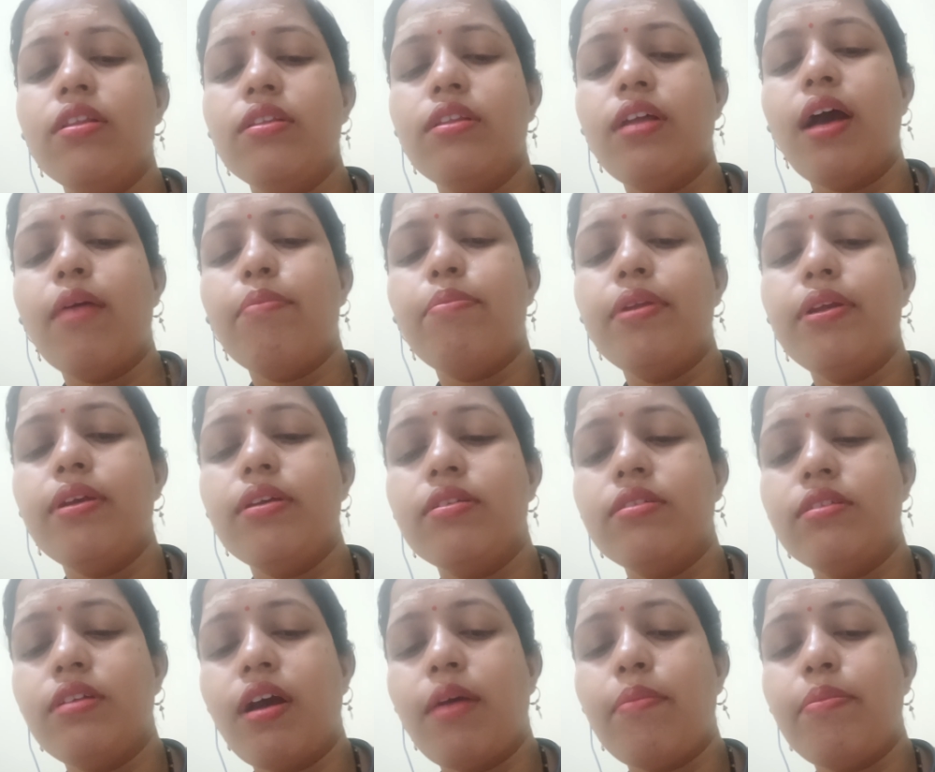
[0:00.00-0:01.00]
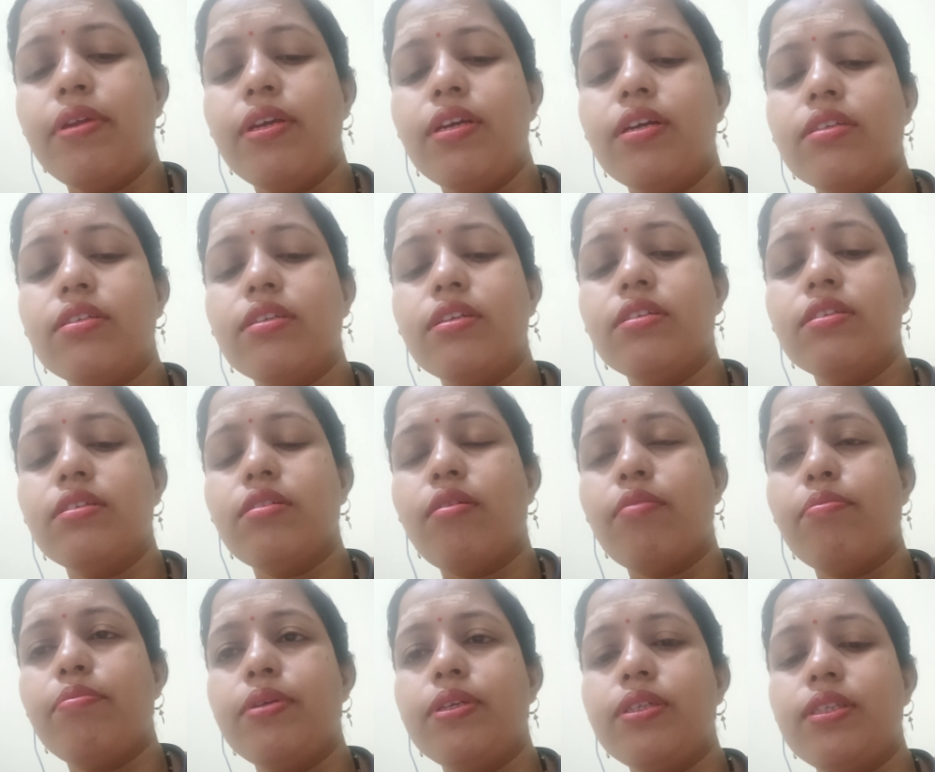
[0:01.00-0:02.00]
The applications
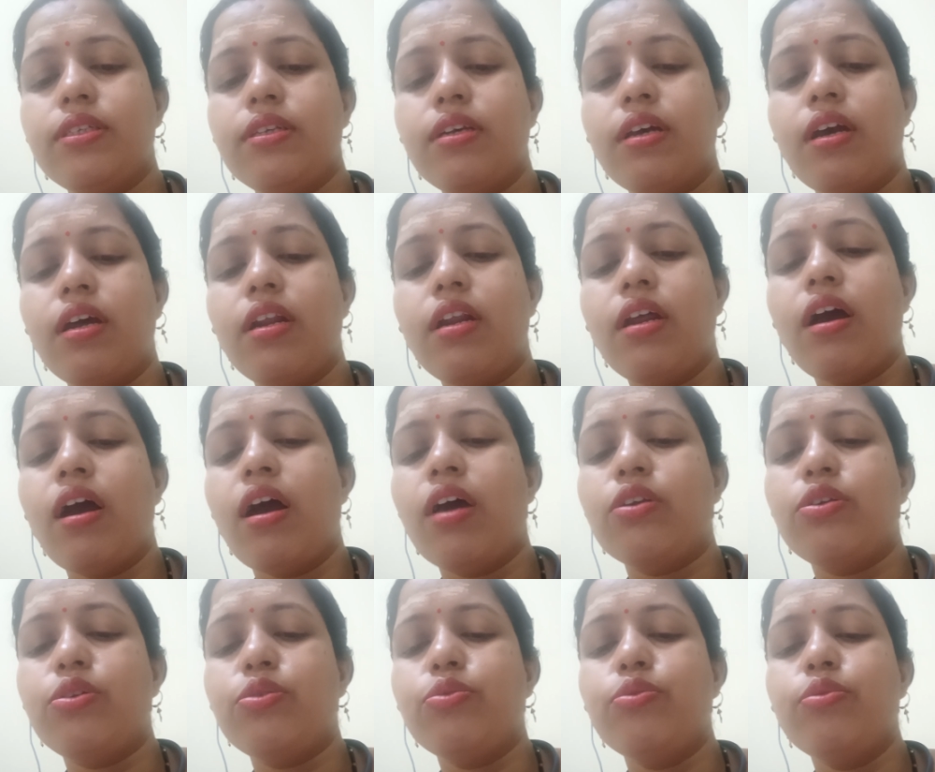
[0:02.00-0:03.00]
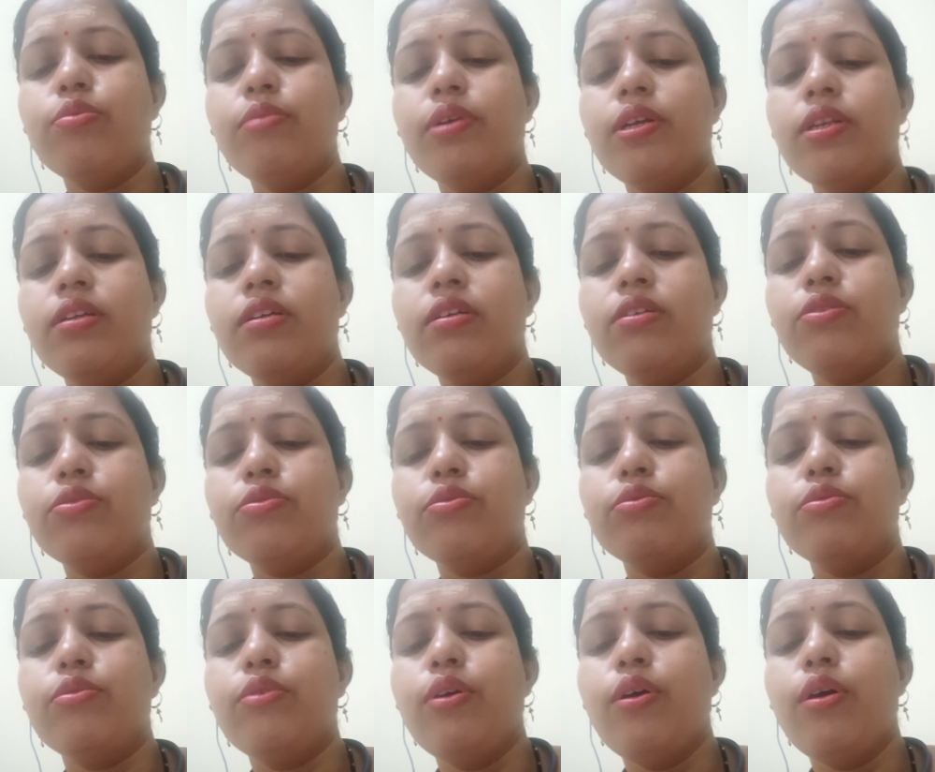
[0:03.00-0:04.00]
of PCR are too many
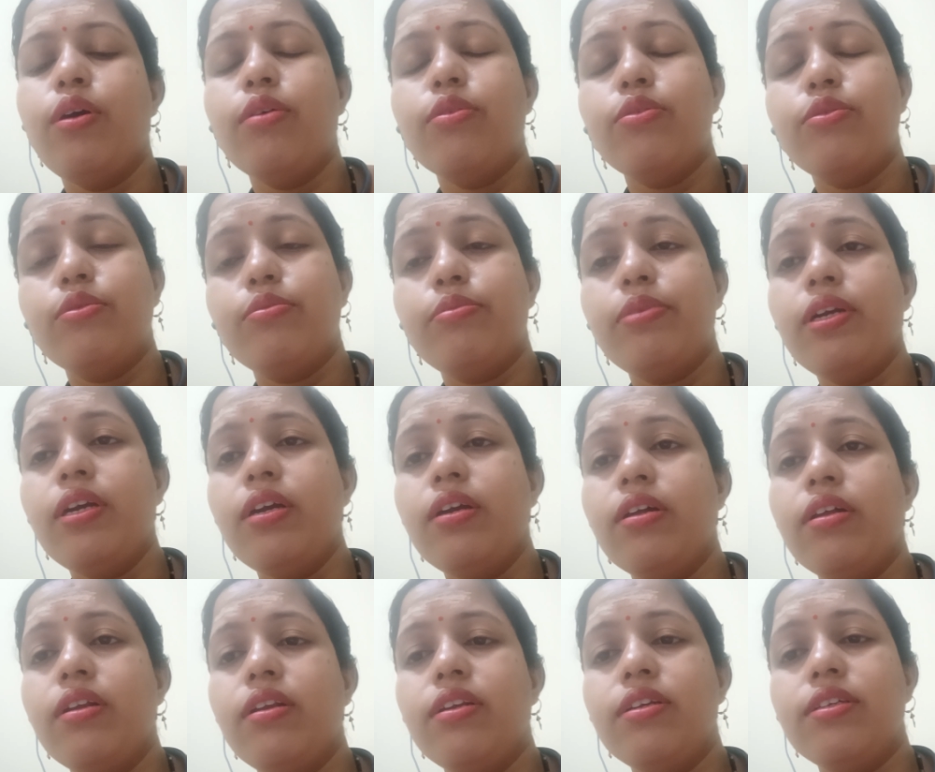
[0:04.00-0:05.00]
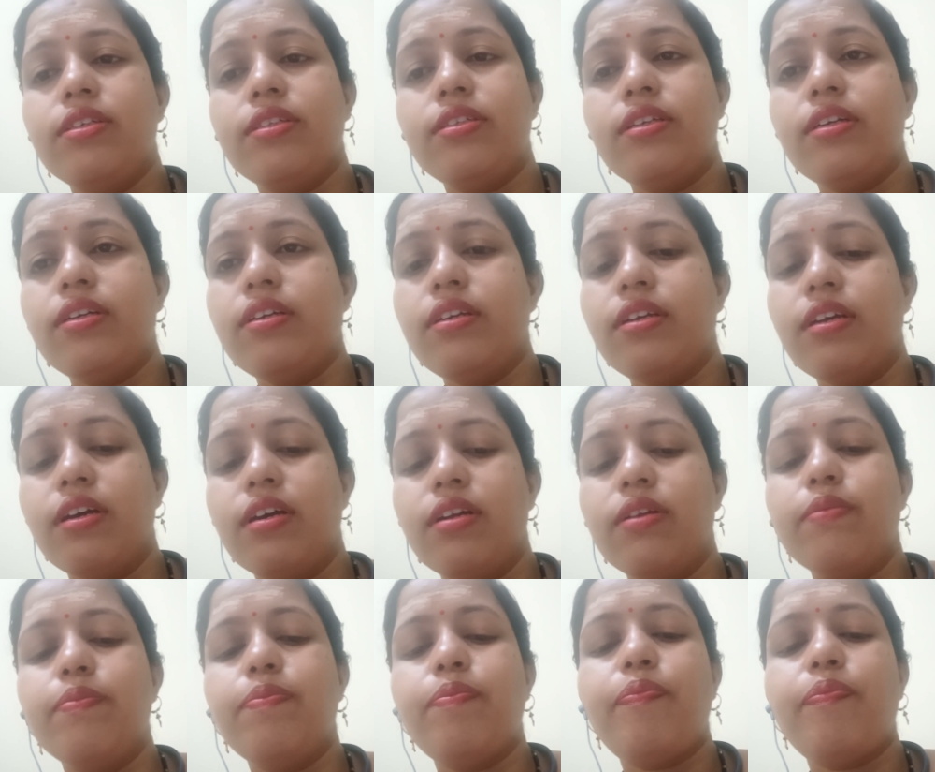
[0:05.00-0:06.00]
to be listed here.